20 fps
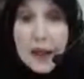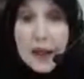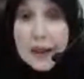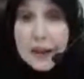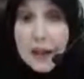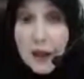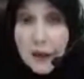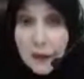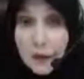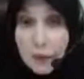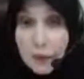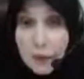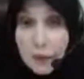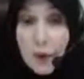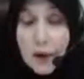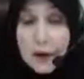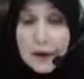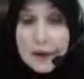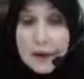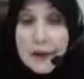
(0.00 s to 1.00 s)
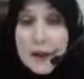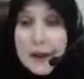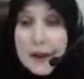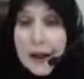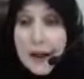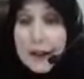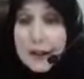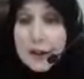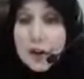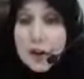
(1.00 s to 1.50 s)
Another one,
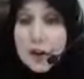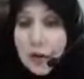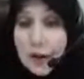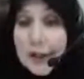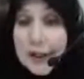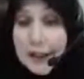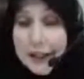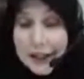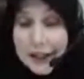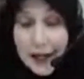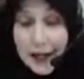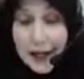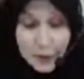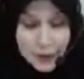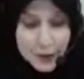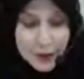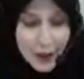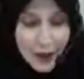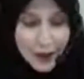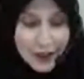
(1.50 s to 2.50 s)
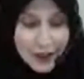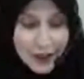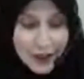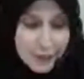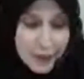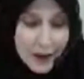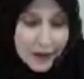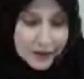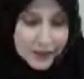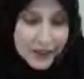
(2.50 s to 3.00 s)
and Trina and I were talking
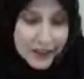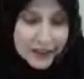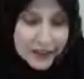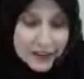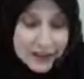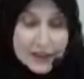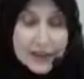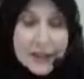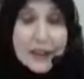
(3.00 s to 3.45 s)
about this,